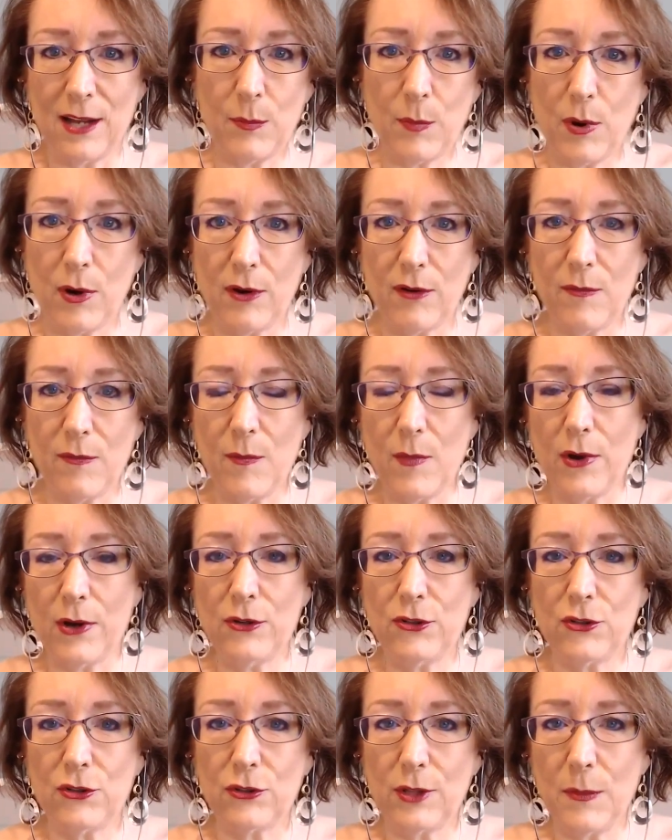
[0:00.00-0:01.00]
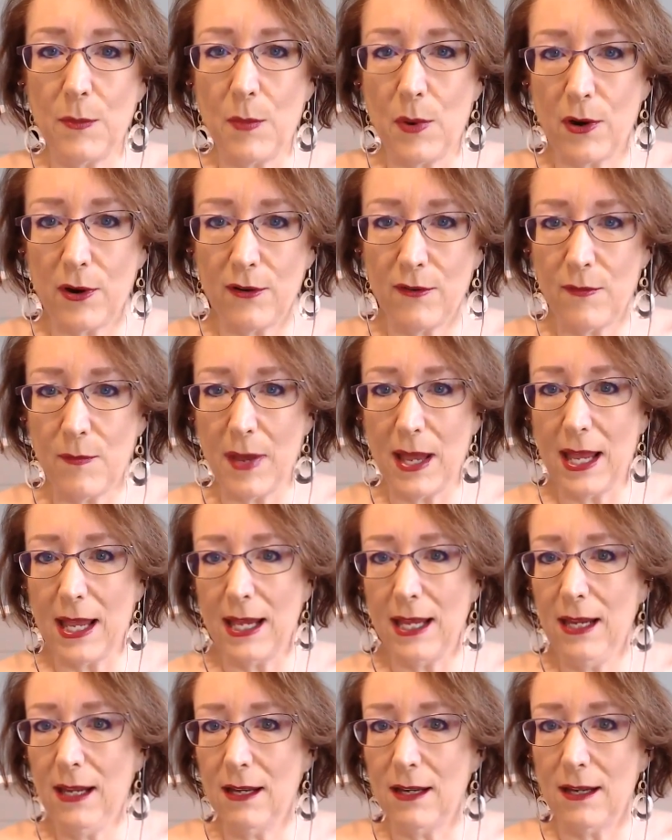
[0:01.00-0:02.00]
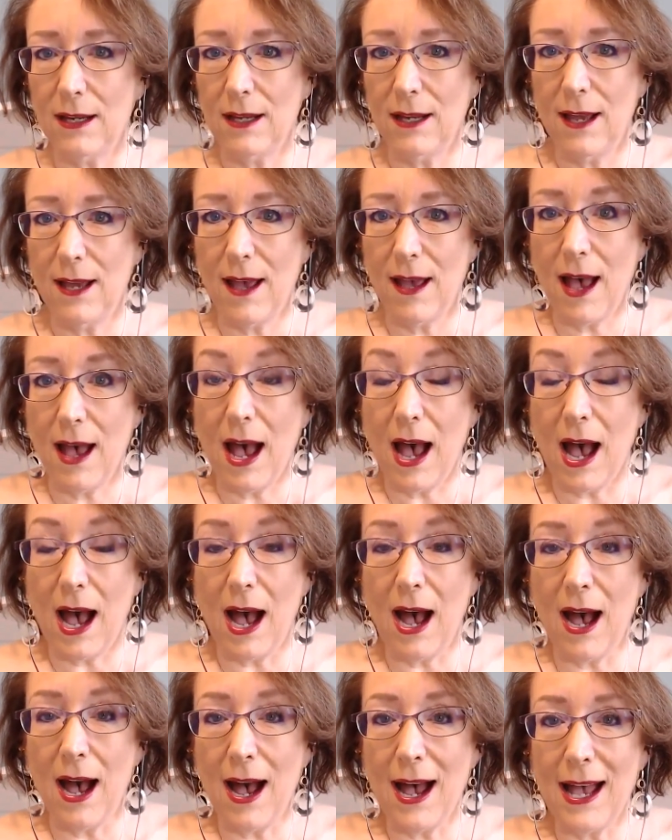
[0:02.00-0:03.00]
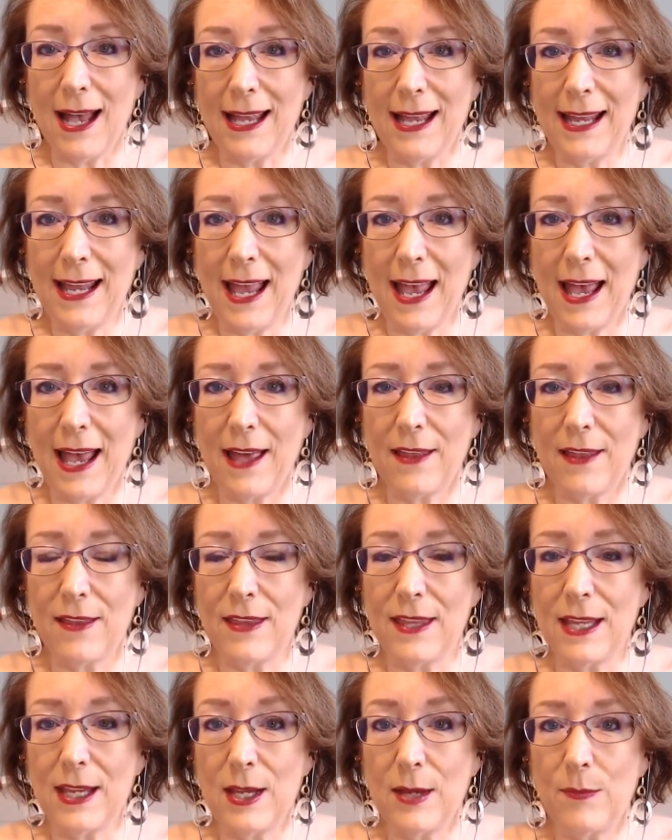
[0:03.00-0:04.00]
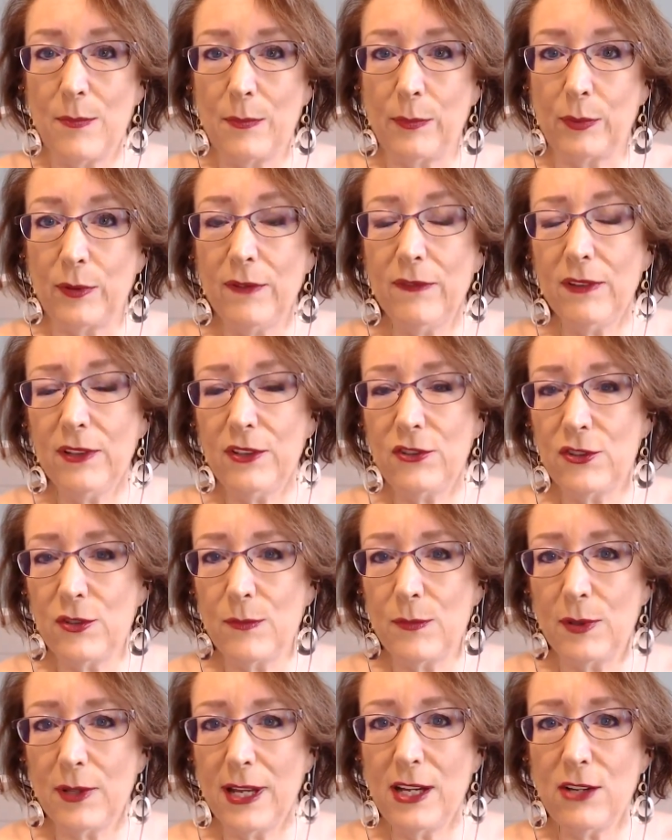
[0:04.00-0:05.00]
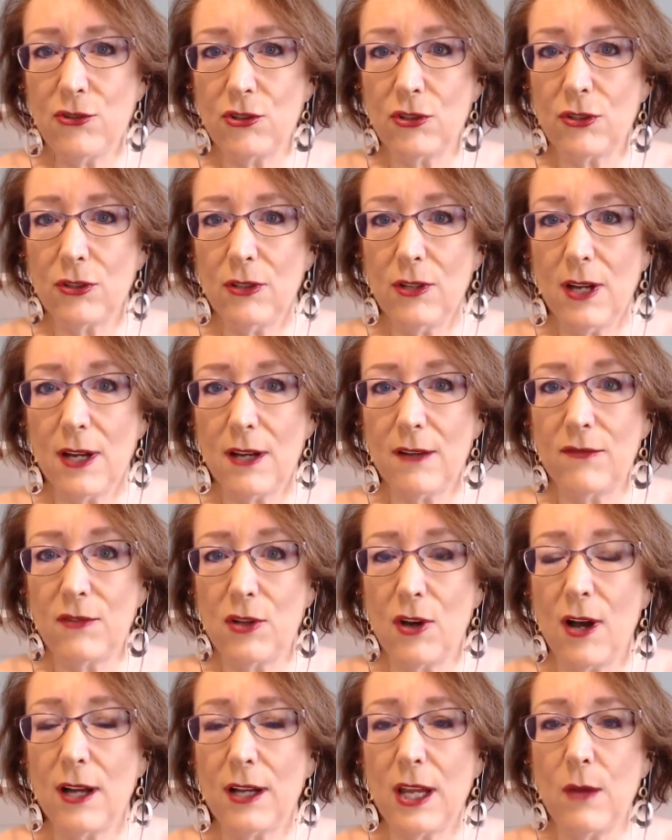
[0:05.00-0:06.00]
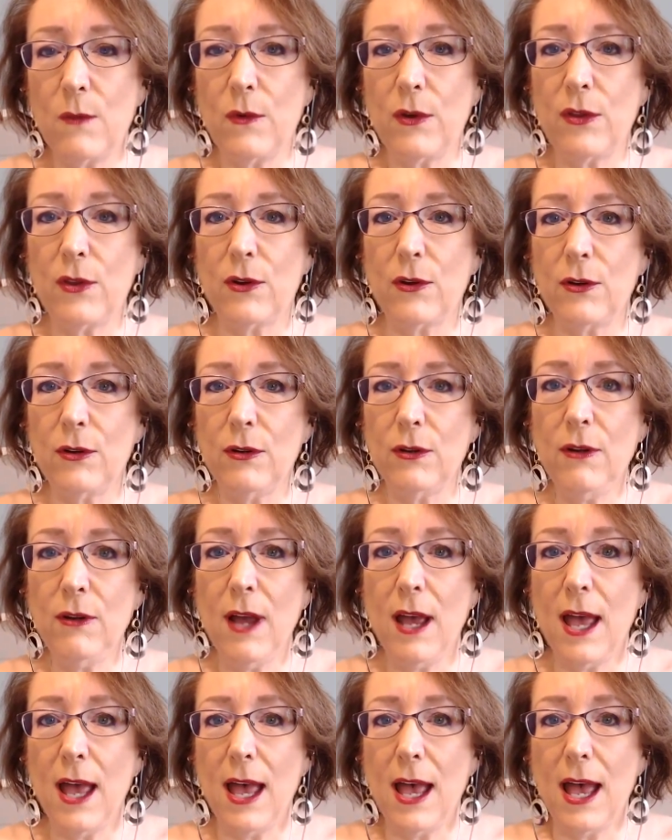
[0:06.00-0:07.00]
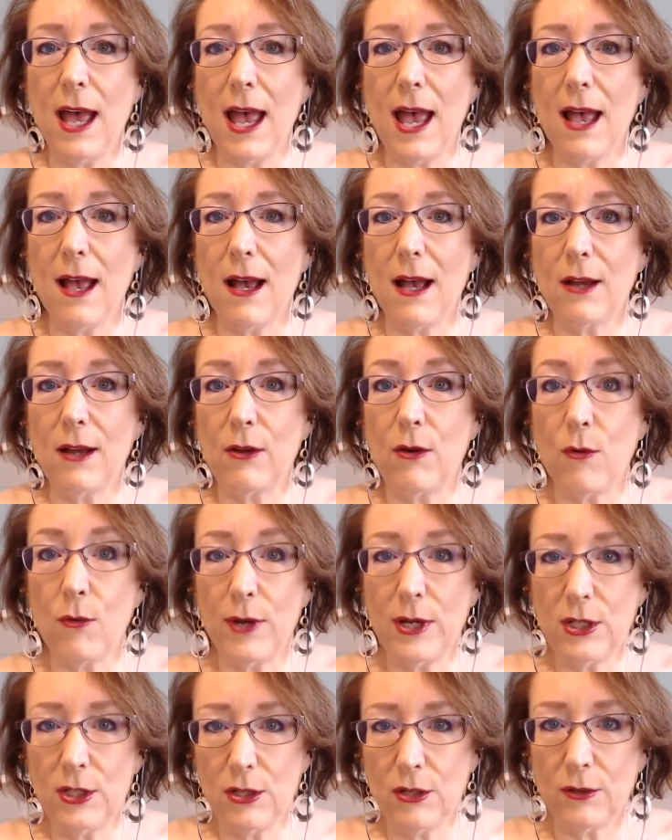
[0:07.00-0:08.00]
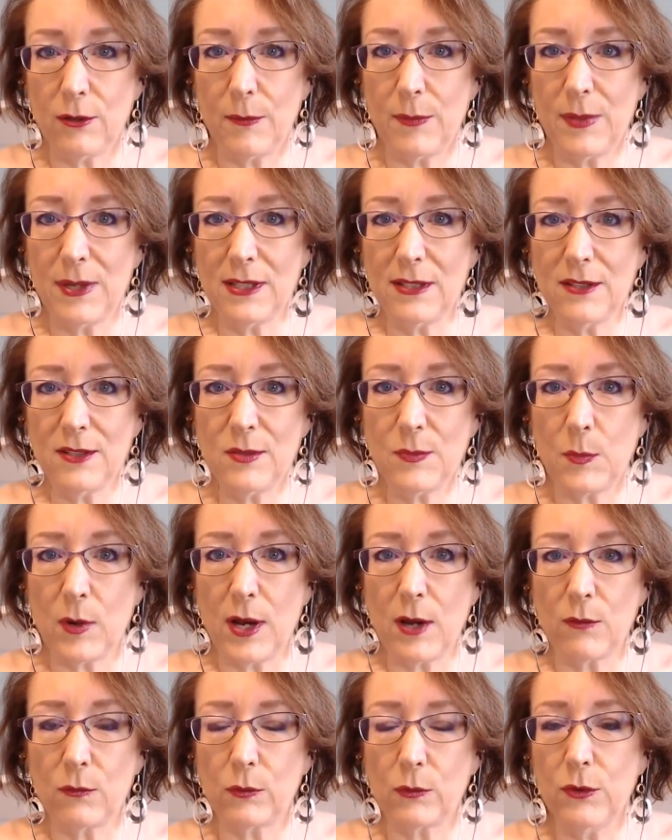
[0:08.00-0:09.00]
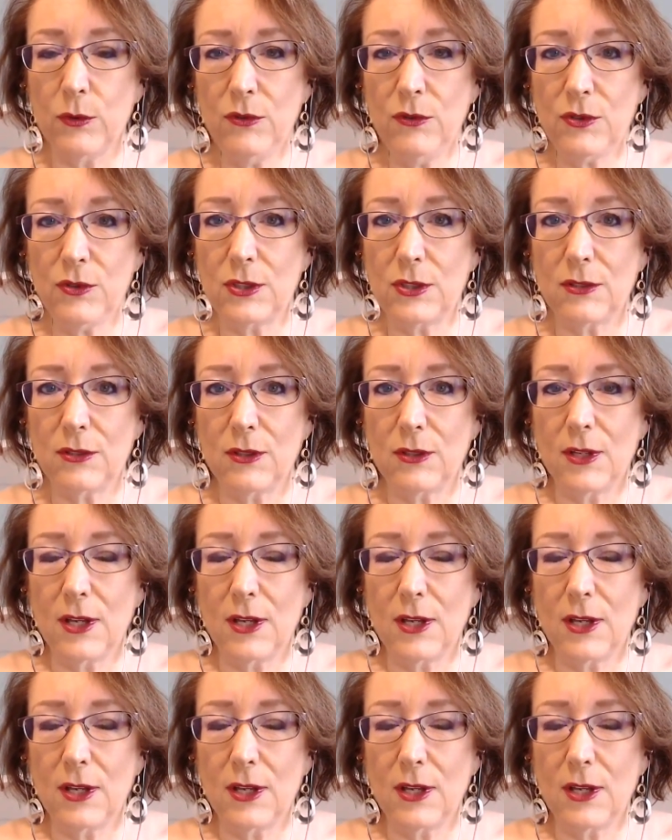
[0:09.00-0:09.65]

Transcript: part of March, early part of May. I had the privilege and pleasure of talking with her, going to her business Brown Roots,